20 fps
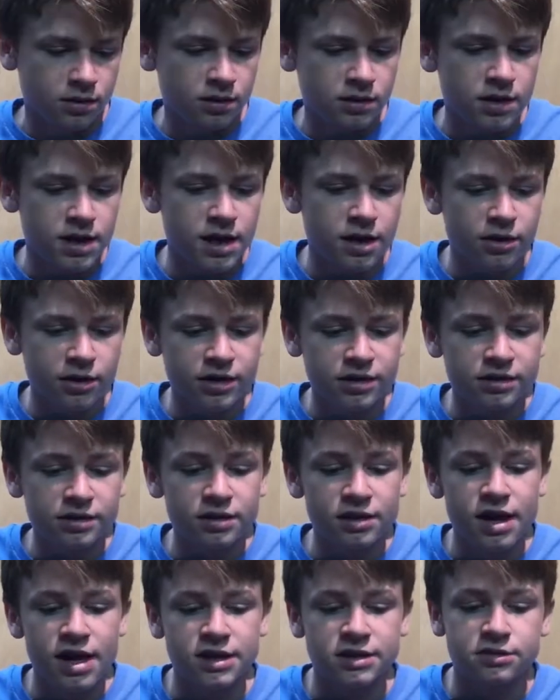Now in
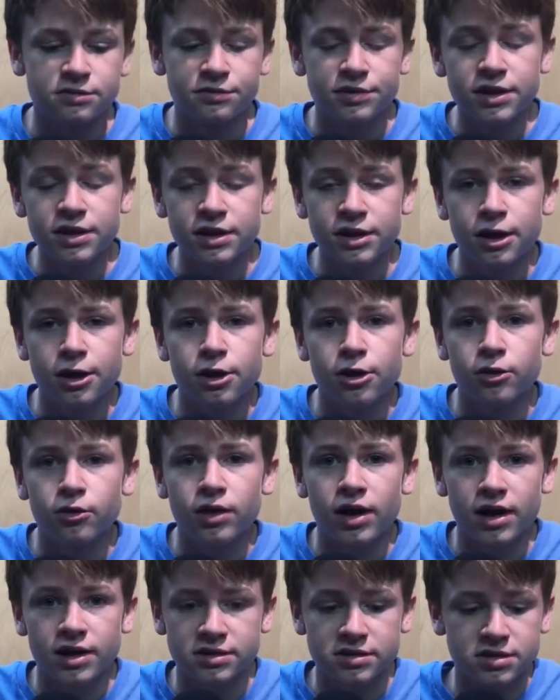the last
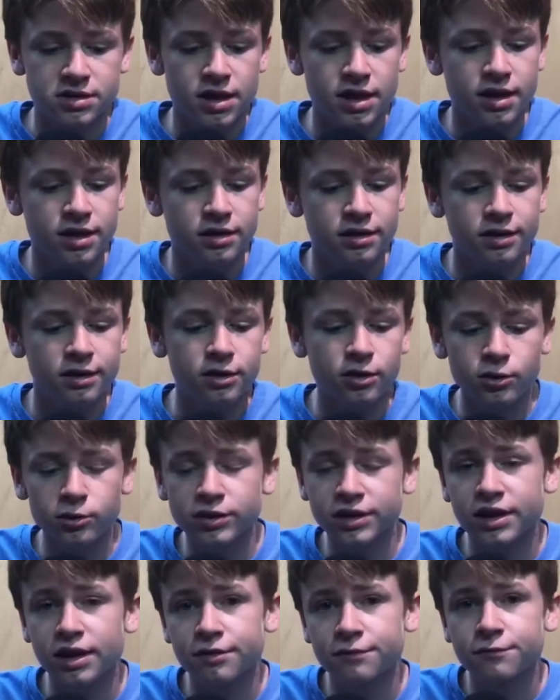video I said it
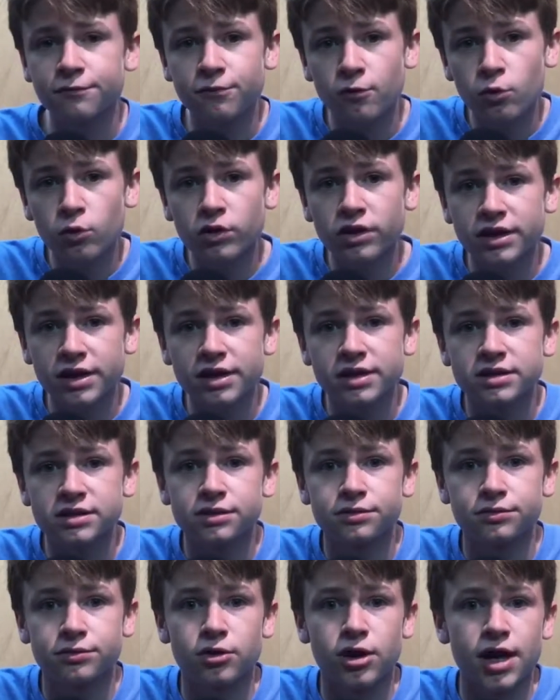only had 4 gigs
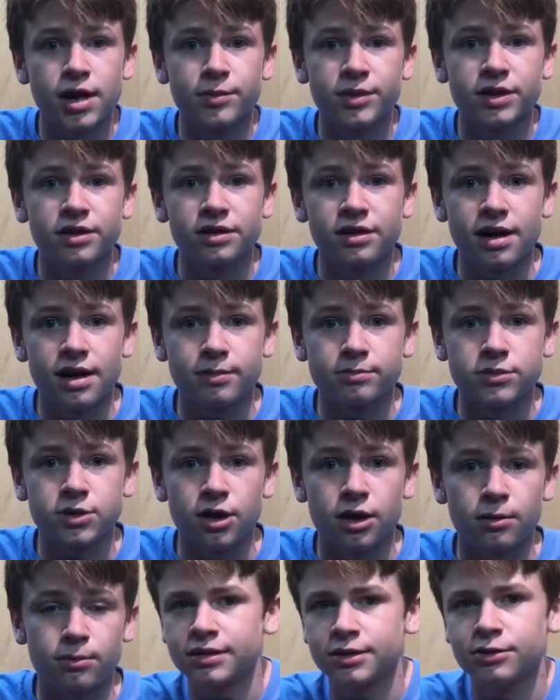of RAM in the
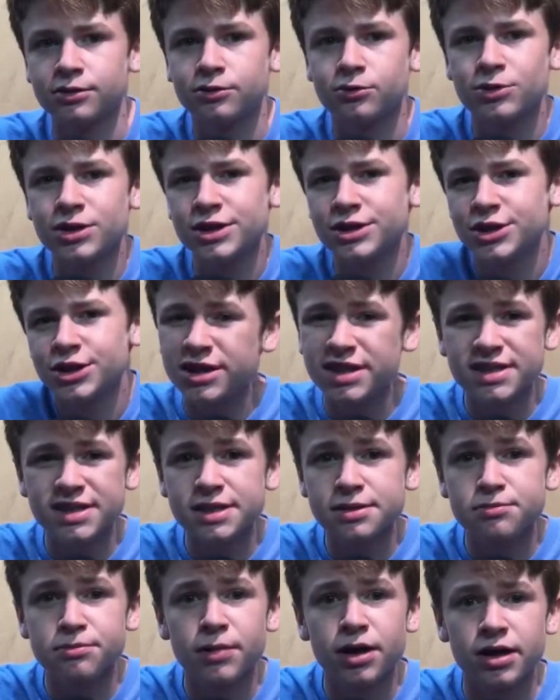laptop, which
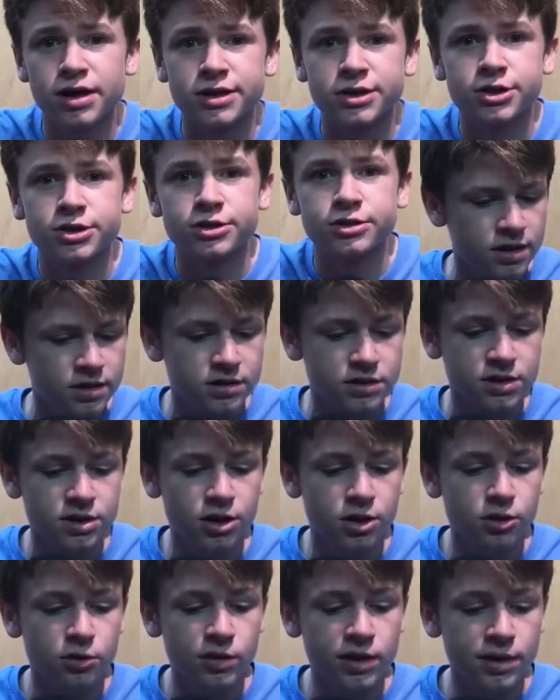isn't much.
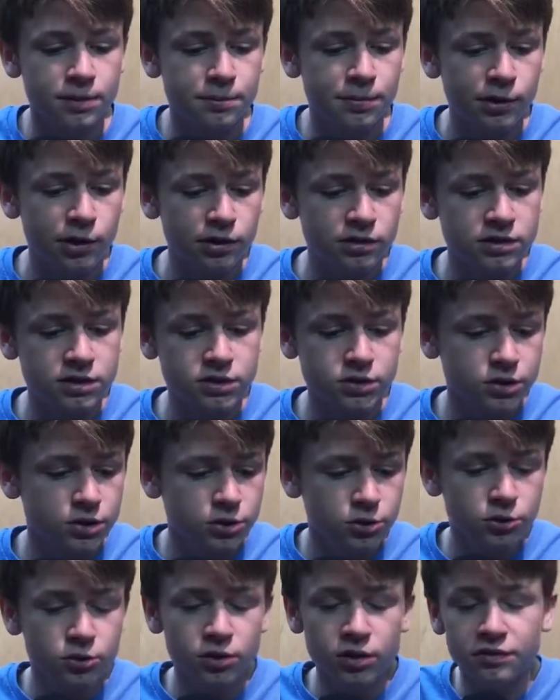So in part
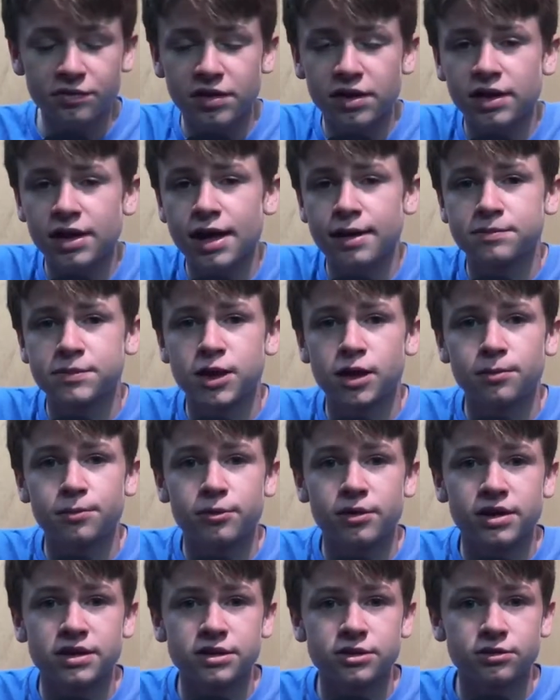2 of the laptop
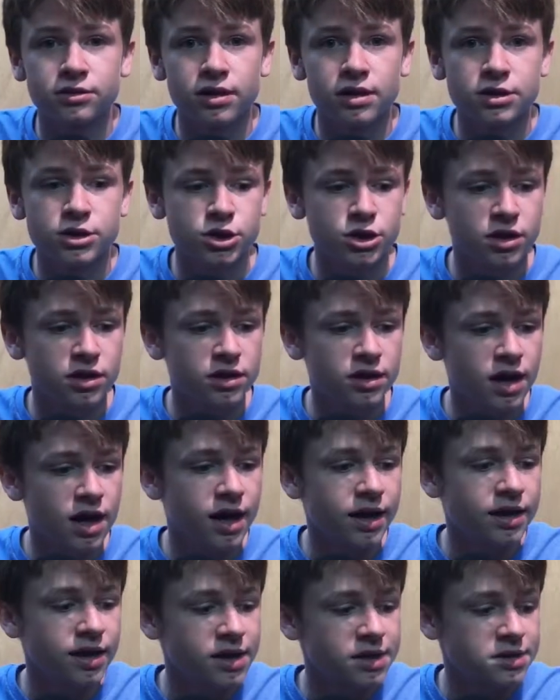restoration,
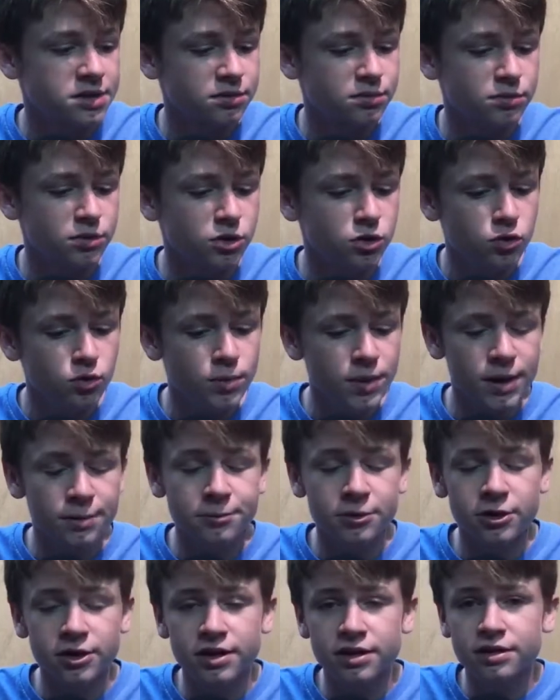I got some new
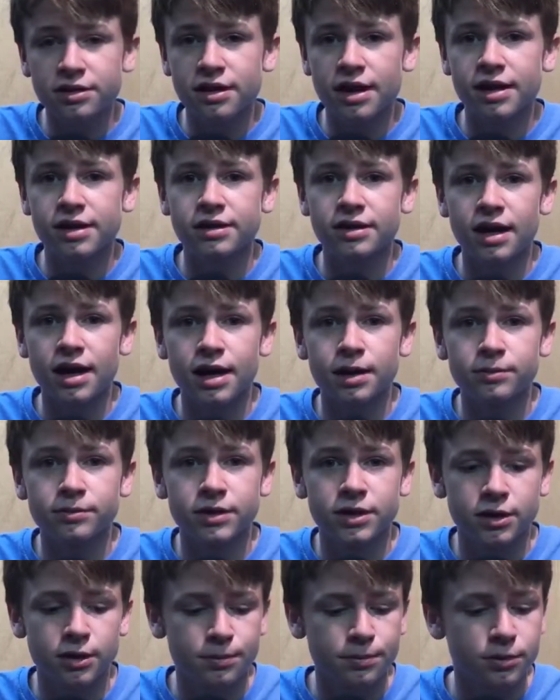memory that
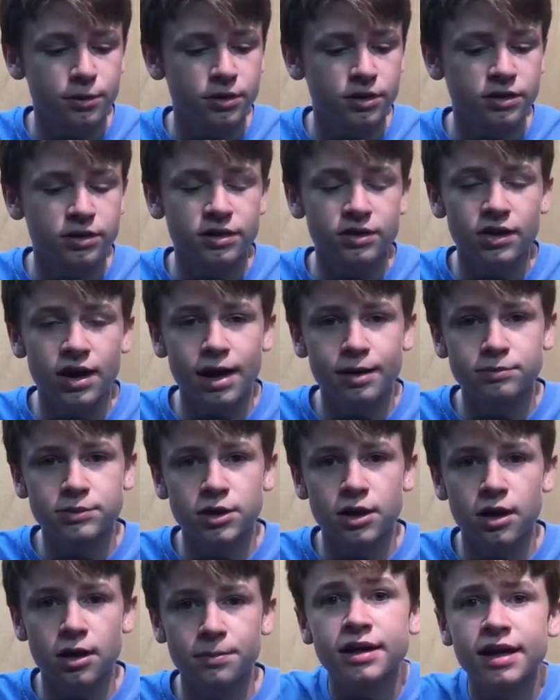I'm gonna put in the
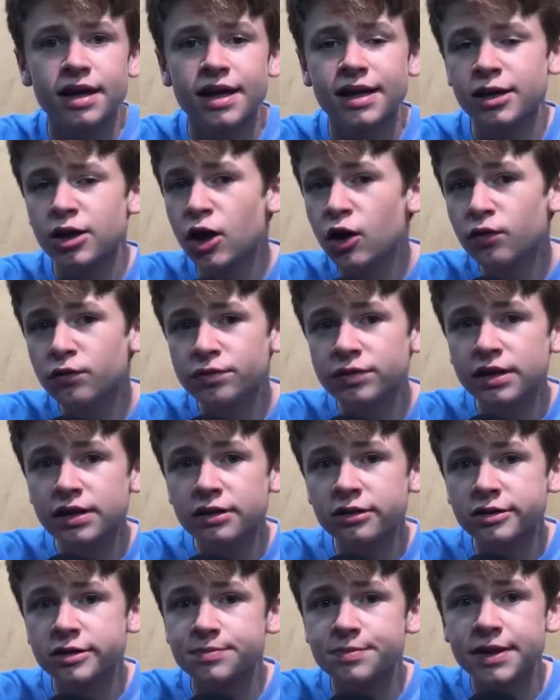laptop, and hopefully
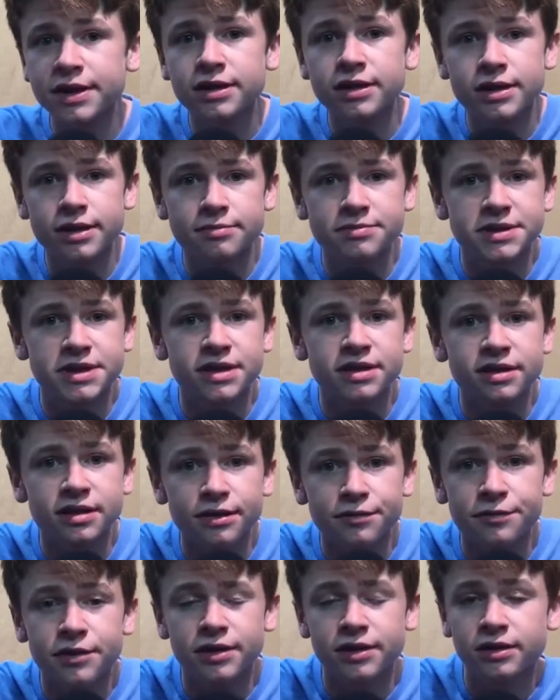it'll speed it up
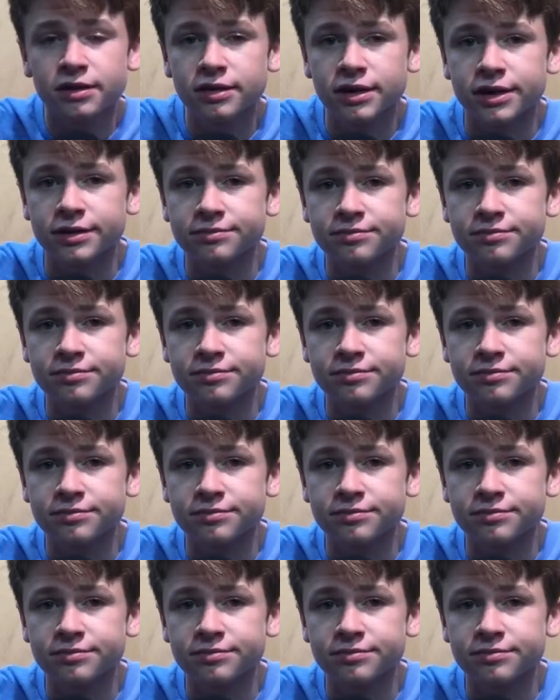significantly.